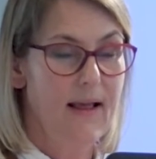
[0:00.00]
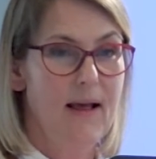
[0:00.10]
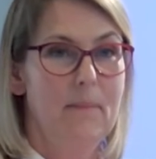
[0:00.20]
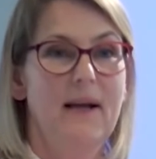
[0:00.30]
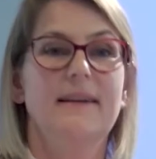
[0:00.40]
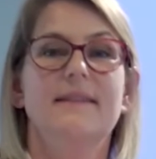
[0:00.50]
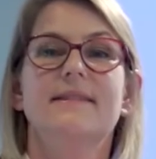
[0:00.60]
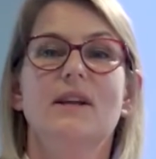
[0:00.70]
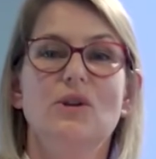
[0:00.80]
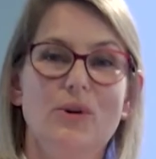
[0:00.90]
But it's
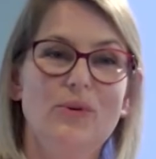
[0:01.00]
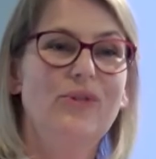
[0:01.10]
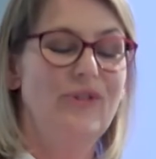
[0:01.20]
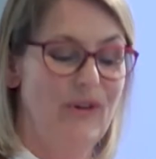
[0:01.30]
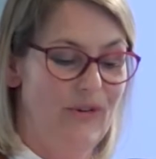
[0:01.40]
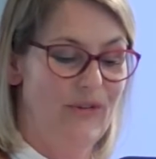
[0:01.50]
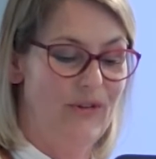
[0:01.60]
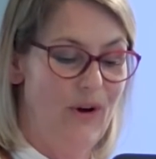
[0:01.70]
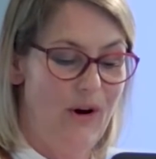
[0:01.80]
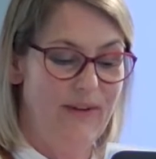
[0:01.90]
the users
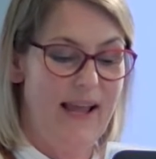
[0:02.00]
of